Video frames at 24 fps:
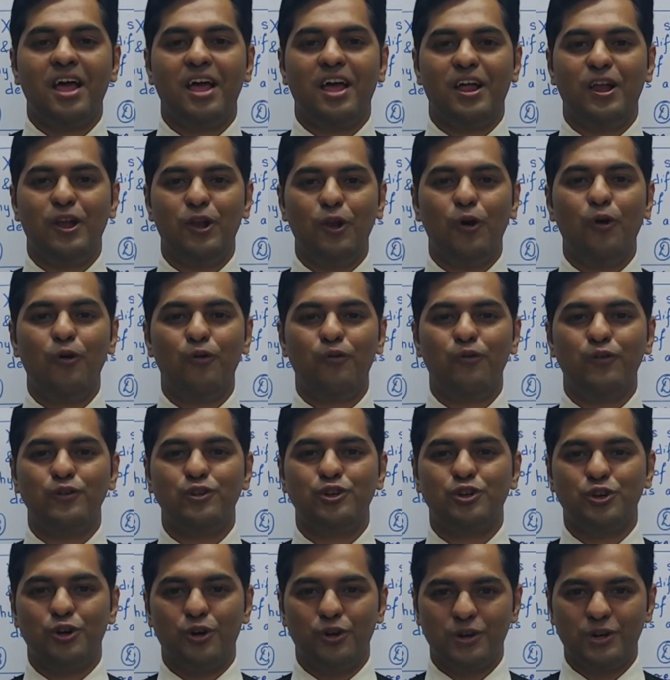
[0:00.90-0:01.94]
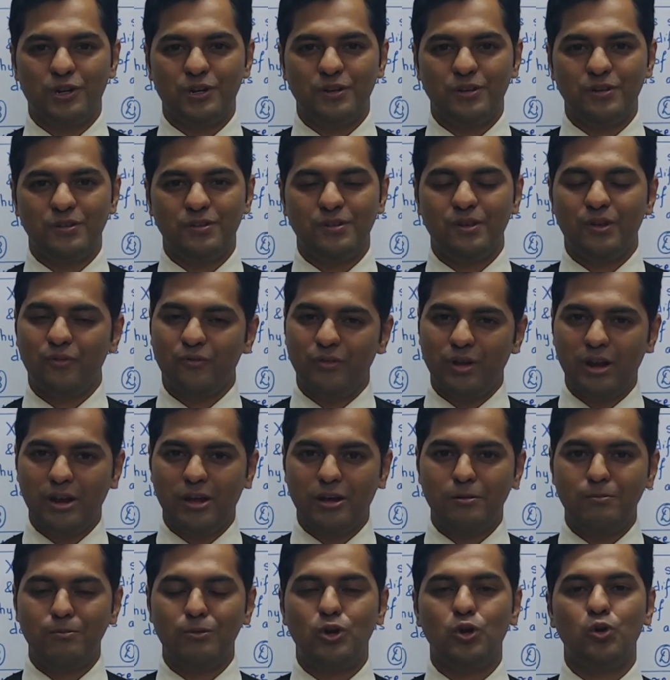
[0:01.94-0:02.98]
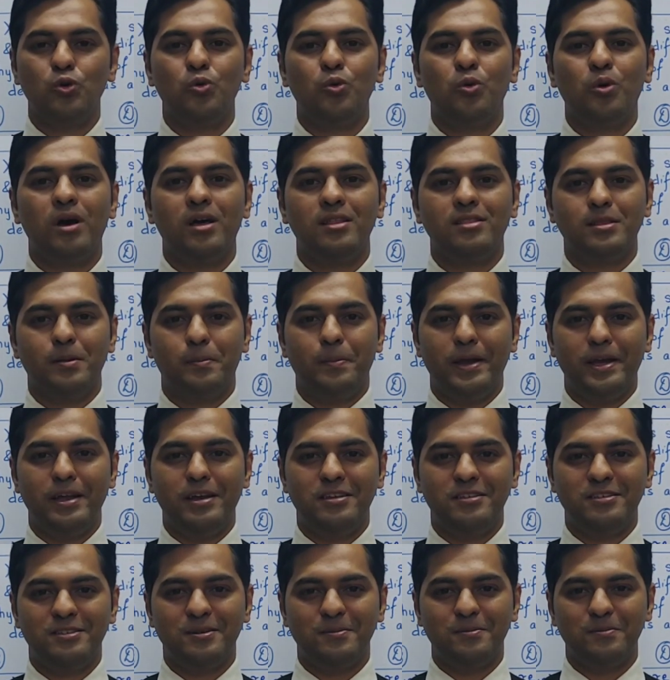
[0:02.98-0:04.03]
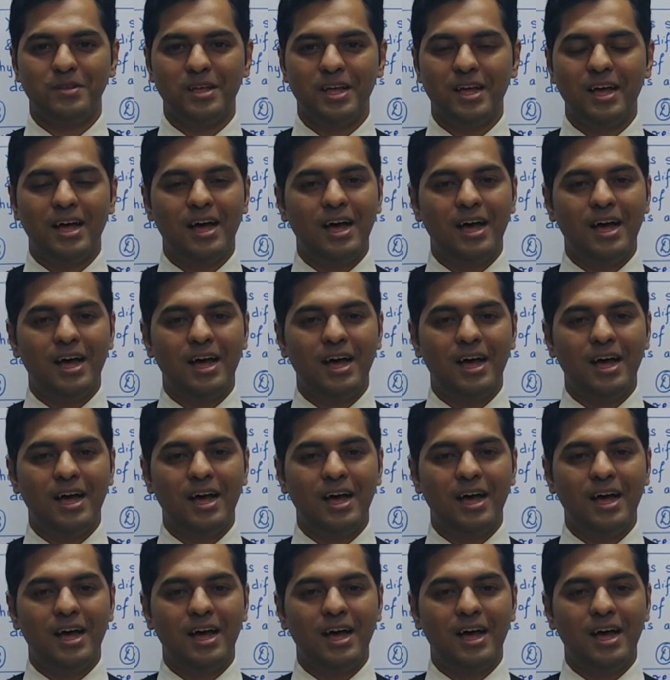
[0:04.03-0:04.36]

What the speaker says: Hello future doctors, welcome to Dipenism.